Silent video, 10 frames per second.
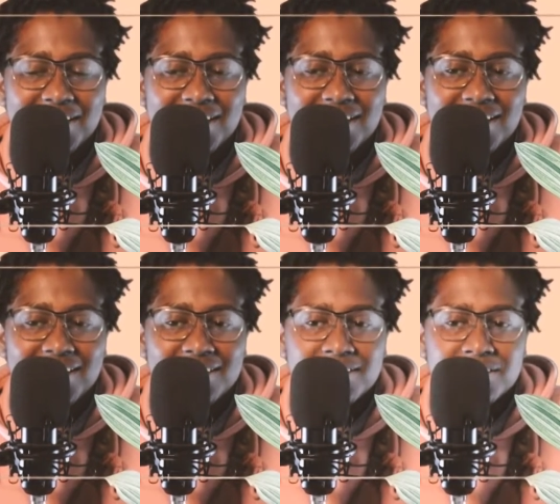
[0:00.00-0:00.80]

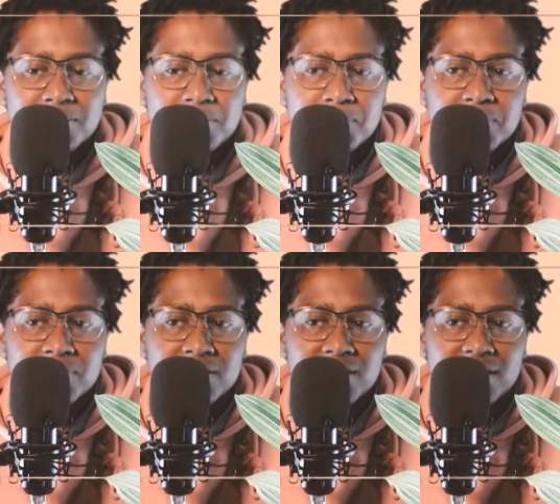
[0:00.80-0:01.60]
And
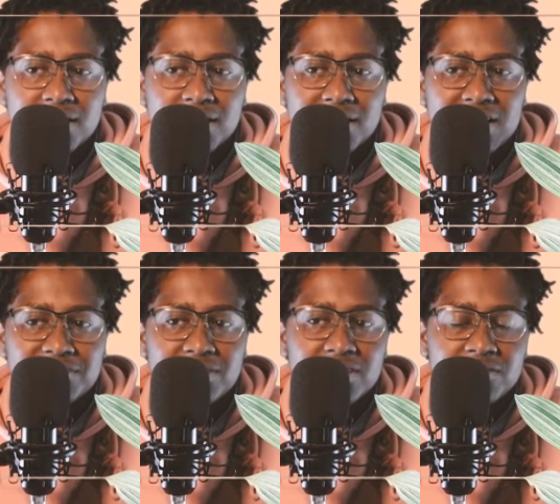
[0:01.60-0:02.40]
I
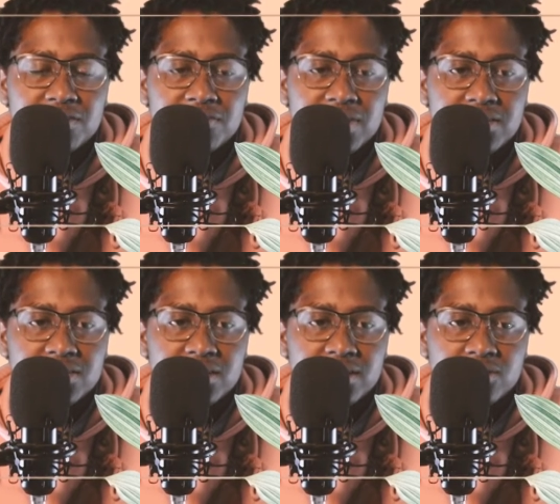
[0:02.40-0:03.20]
found that very
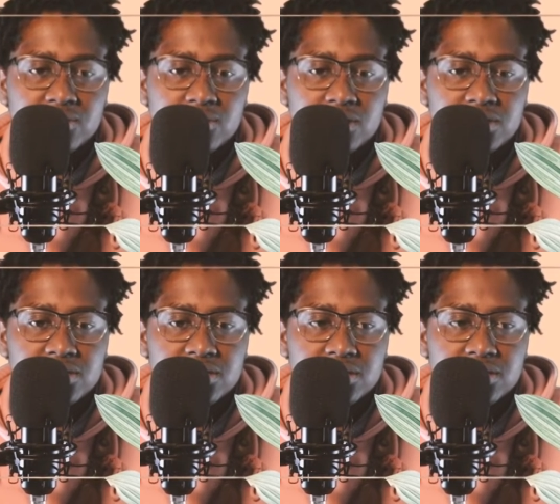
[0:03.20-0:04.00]
fascinating to watch.